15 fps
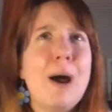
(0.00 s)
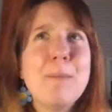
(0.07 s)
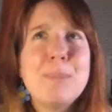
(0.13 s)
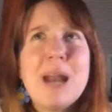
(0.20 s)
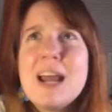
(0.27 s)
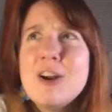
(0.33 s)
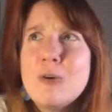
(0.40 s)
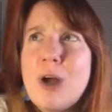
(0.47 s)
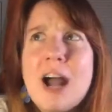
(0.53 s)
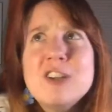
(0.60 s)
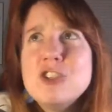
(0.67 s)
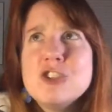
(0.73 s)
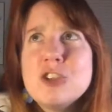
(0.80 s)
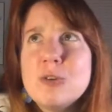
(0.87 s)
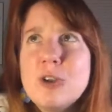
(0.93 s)
But
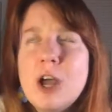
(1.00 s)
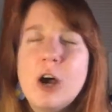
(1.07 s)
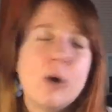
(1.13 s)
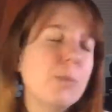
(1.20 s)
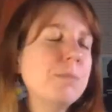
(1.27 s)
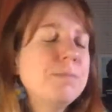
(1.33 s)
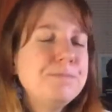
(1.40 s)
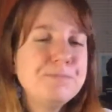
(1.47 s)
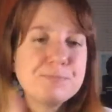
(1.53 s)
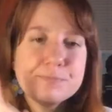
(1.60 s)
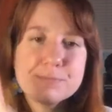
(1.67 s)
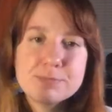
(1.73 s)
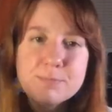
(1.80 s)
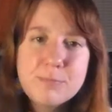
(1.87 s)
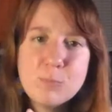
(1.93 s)
I just don't know.
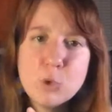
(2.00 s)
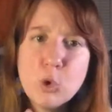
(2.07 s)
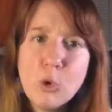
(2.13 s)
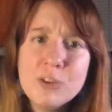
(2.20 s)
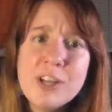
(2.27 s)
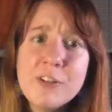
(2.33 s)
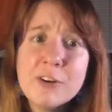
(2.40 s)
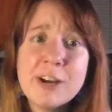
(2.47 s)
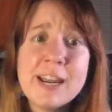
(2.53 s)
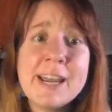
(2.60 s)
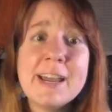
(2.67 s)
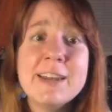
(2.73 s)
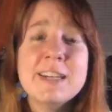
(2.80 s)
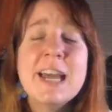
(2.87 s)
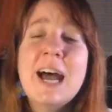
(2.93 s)
On the other
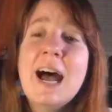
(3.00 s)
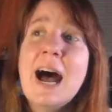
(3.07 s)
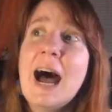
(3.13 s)
hand,